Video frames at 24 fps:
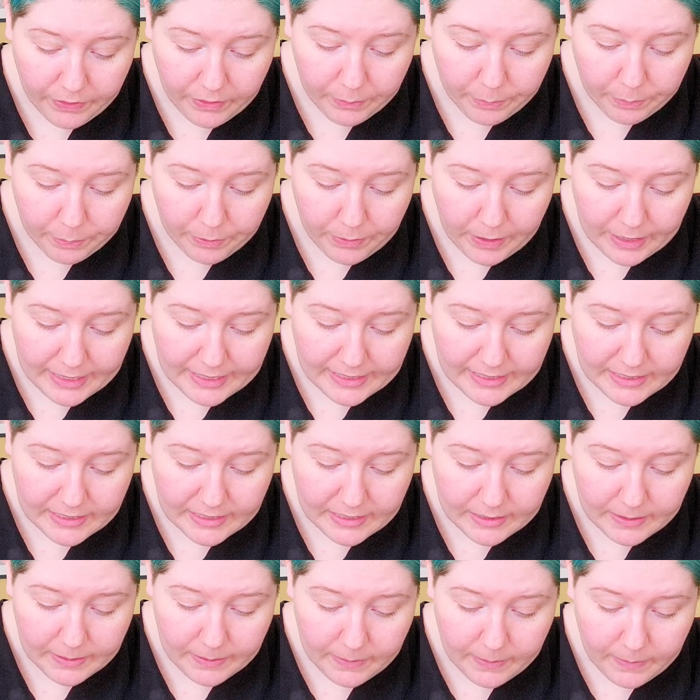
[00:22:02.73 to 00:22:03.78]
the
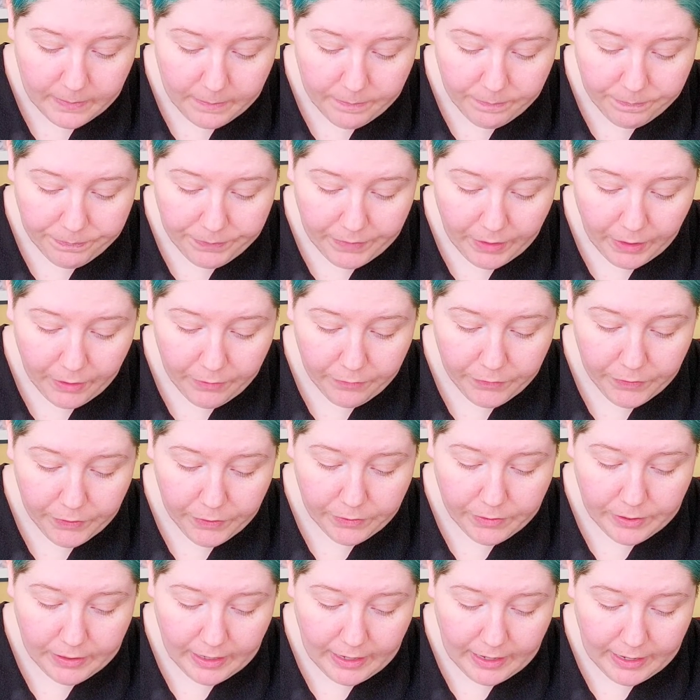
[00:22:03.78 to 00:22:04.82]
brace a few
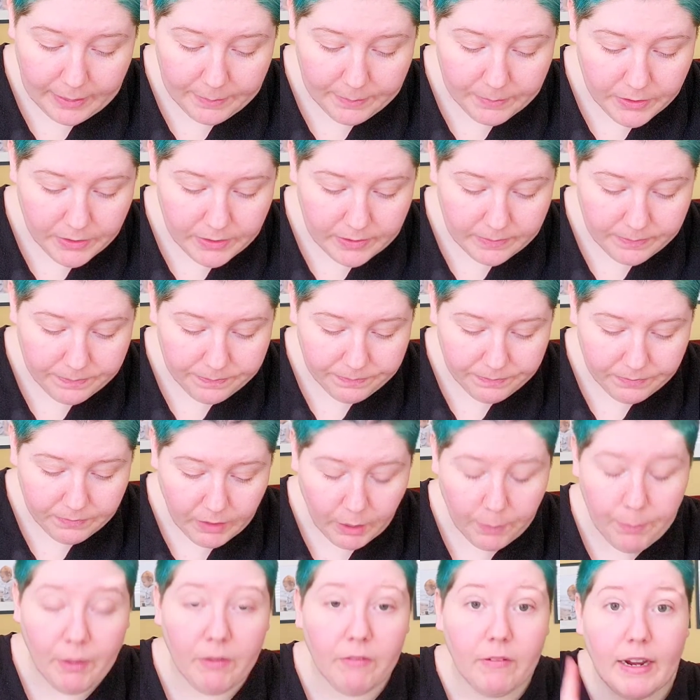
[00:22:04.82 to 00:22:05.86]
times.
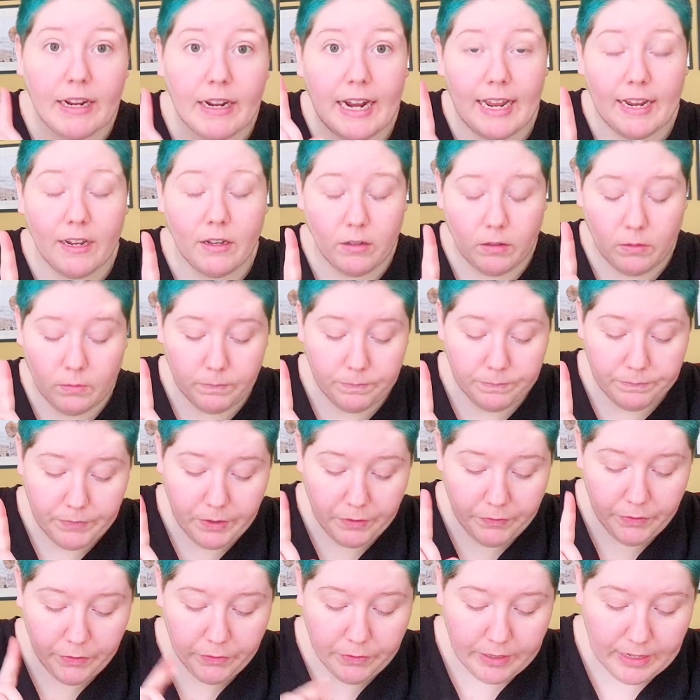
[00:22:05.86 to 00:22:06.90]
On my right ankle a
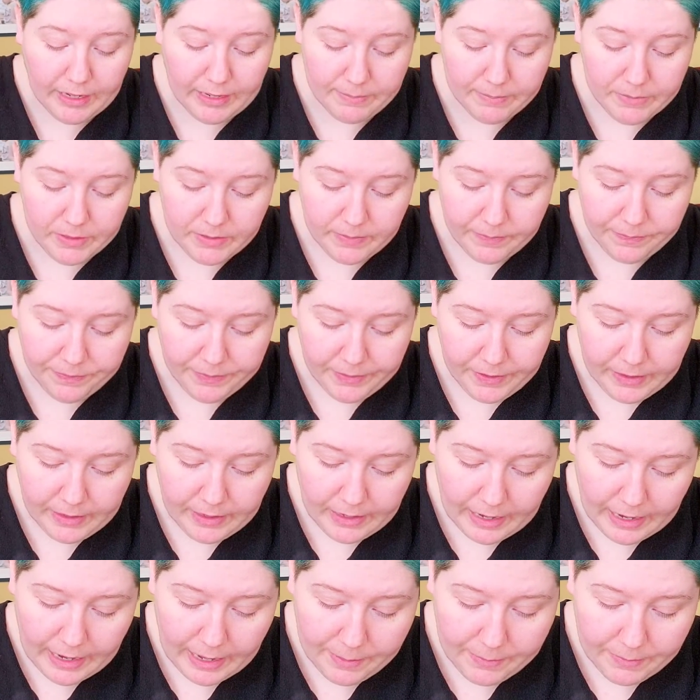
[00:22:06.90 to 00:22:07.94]
few times.
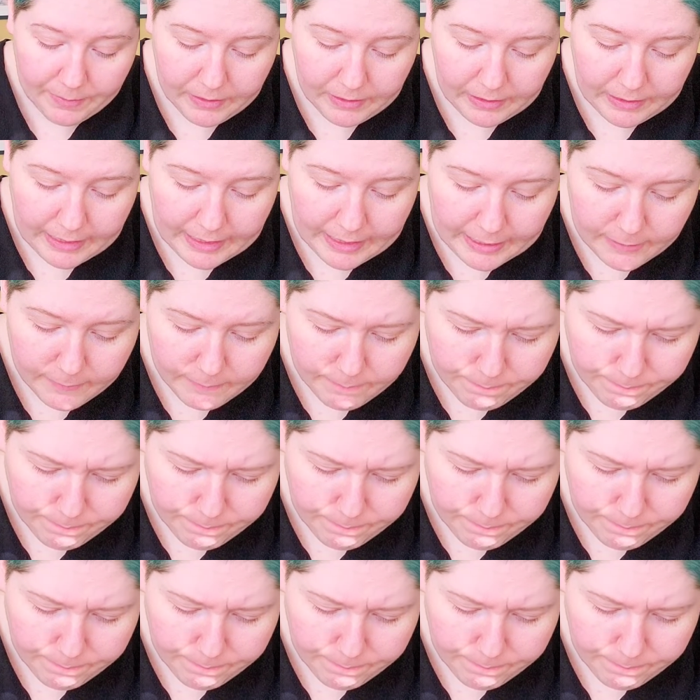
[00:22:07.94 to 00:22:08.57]
I'm glad